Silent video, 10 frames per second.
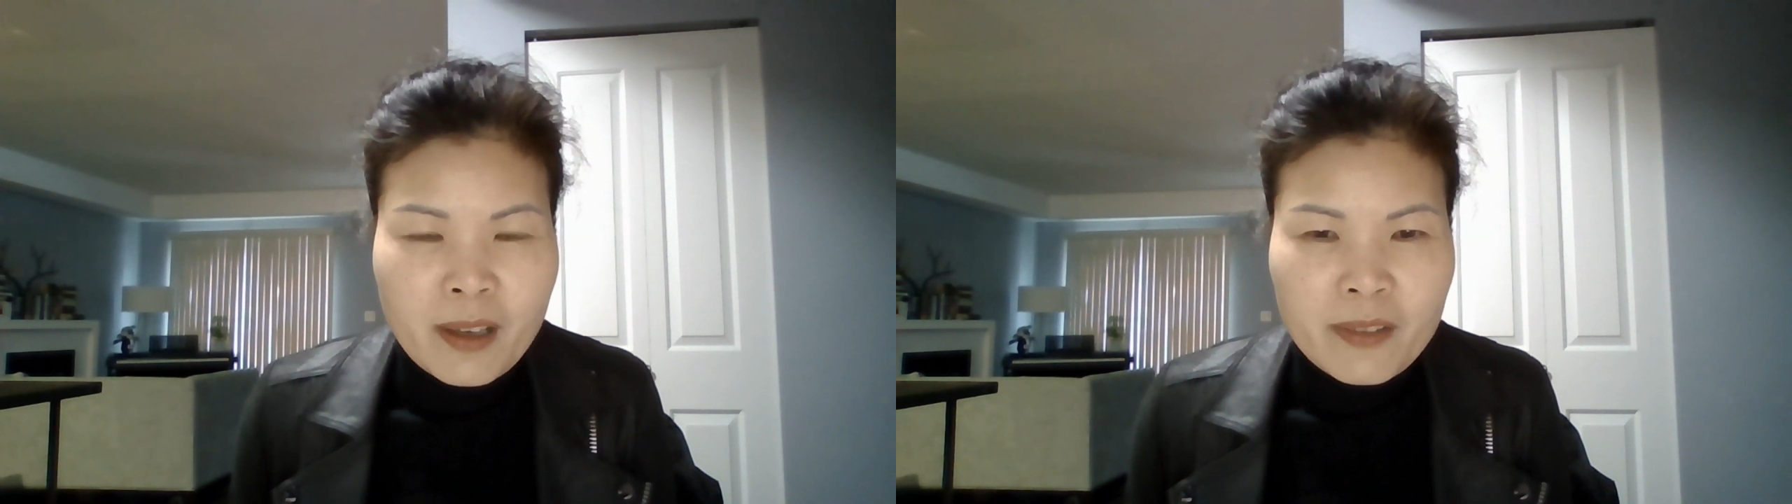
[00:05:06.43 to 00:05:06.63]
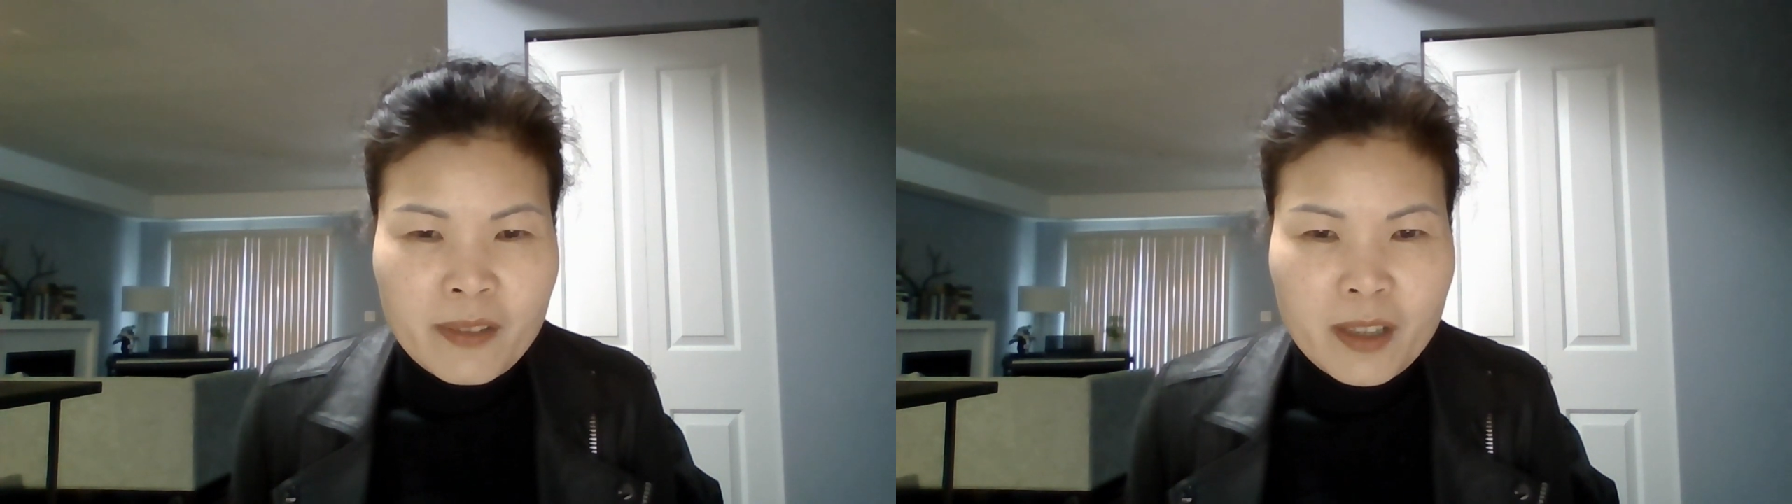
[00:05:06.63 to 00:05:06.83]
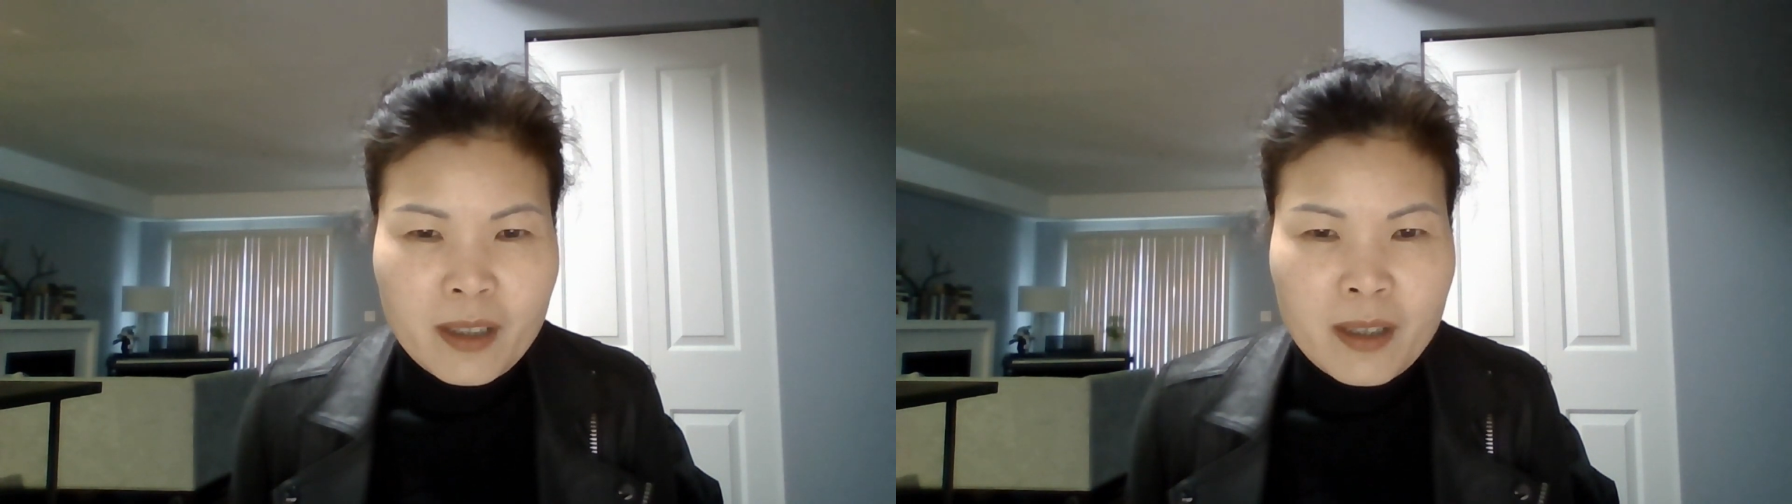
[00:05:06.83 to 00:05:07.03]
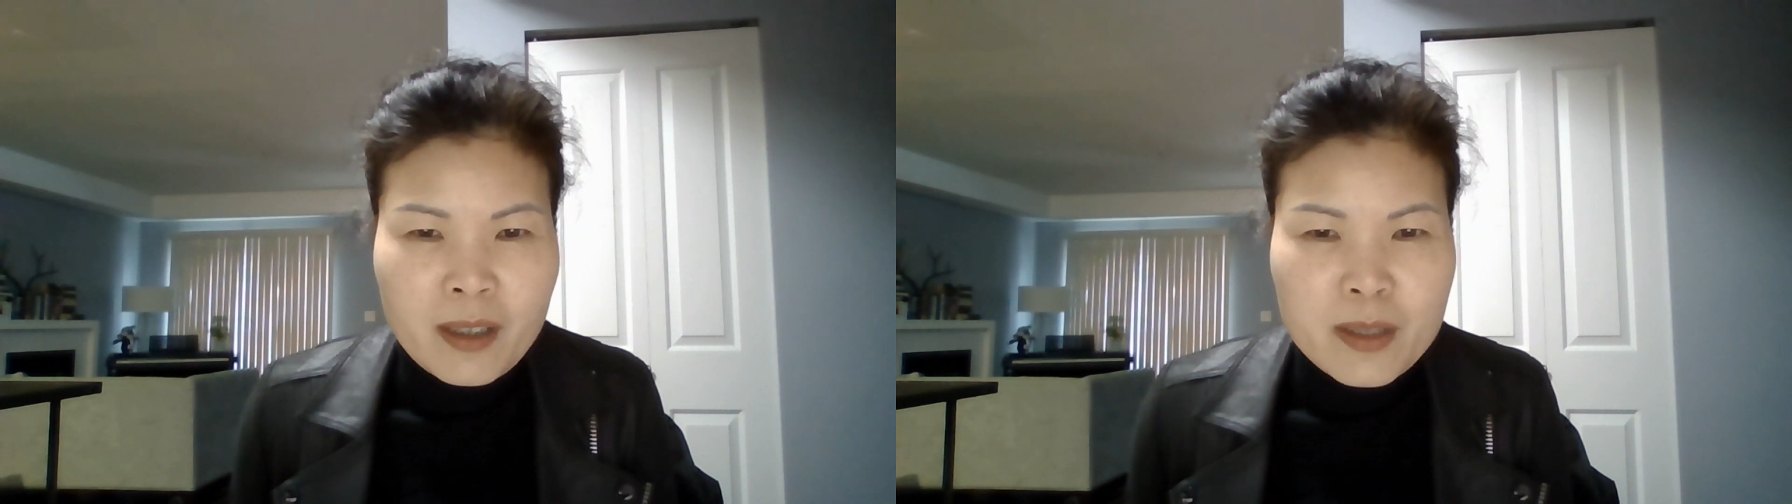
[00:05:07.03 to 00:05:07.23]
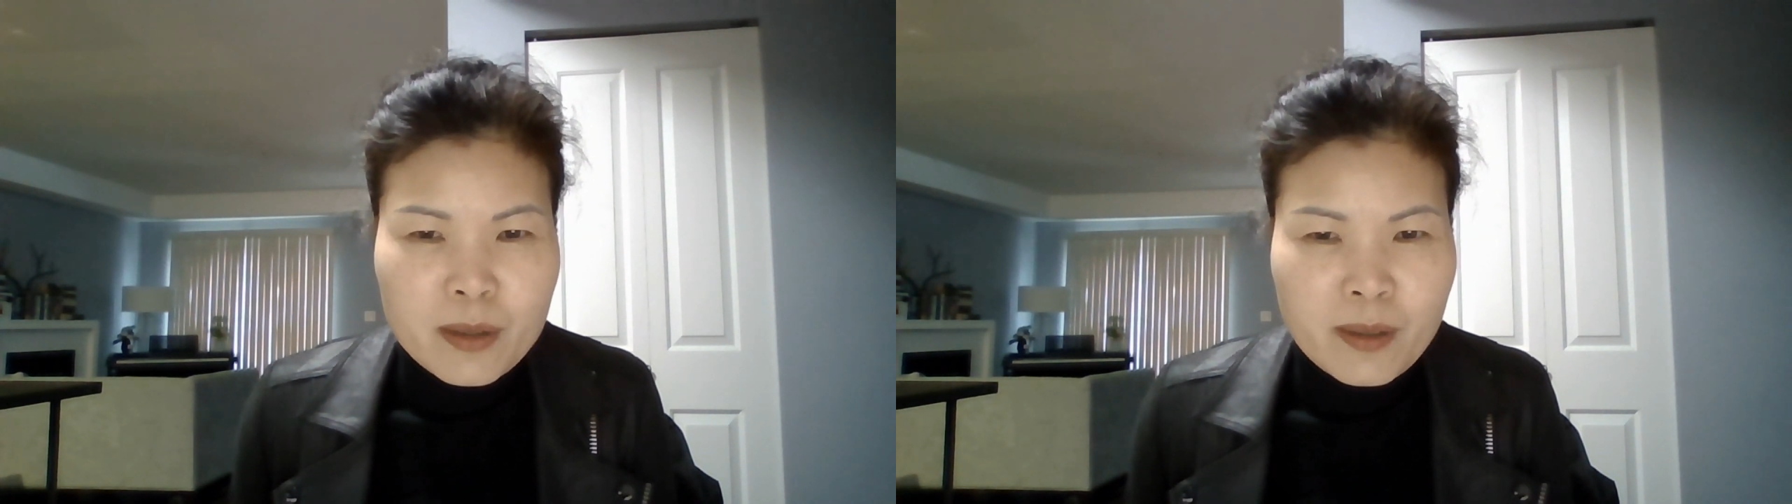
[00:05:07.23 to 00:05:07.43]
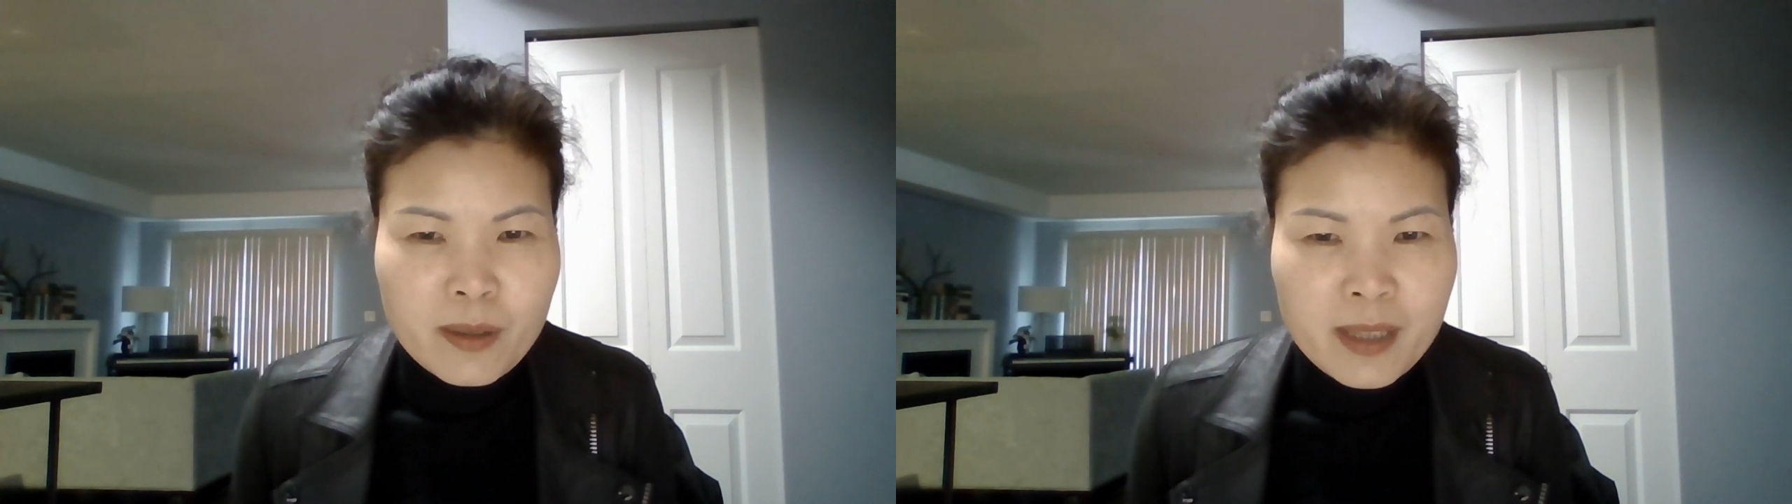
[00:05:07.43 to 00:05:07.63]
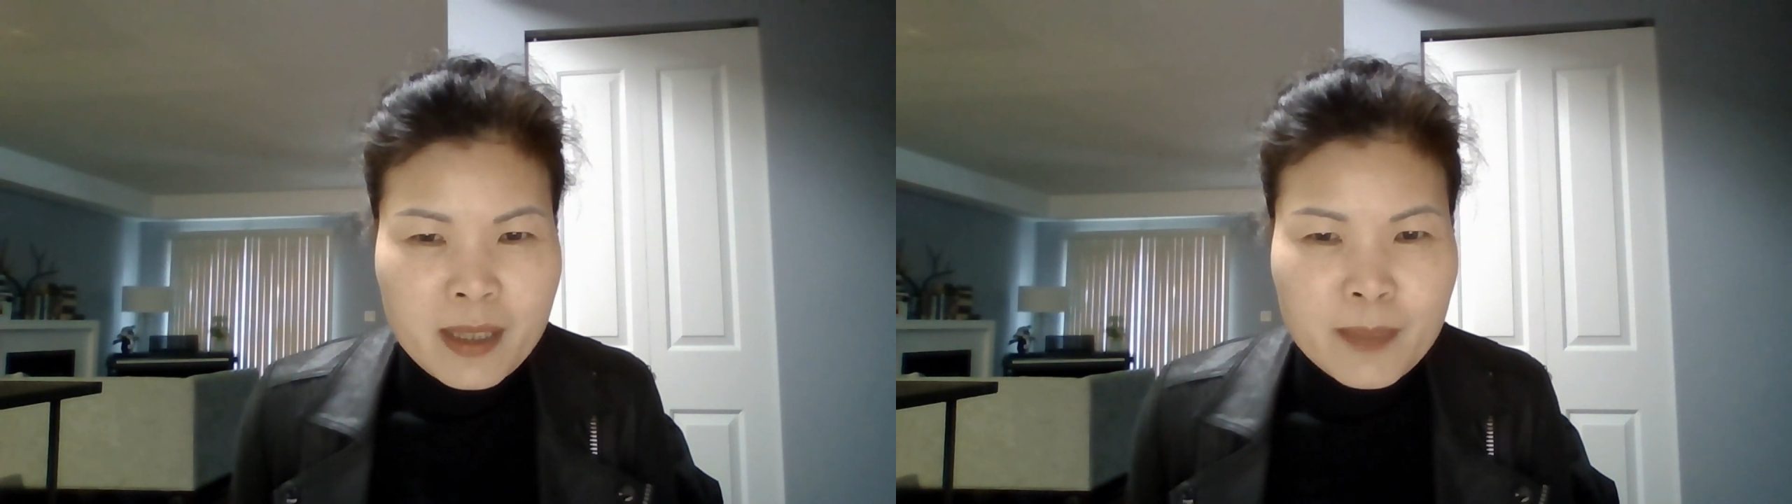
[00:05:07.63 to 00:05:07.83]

the story,